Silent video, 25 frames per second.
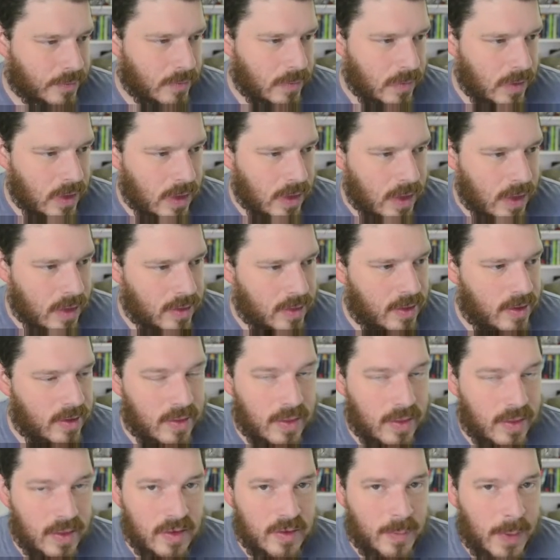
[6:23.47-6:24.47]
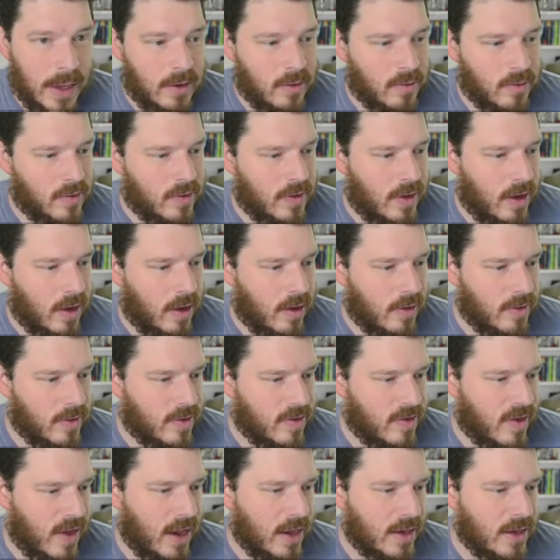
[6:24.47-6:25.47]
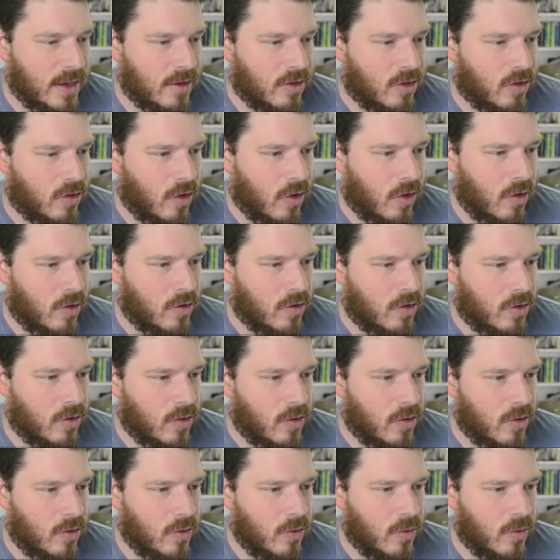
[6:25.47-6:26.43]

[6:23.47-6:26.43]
these panels here on the side. It shows you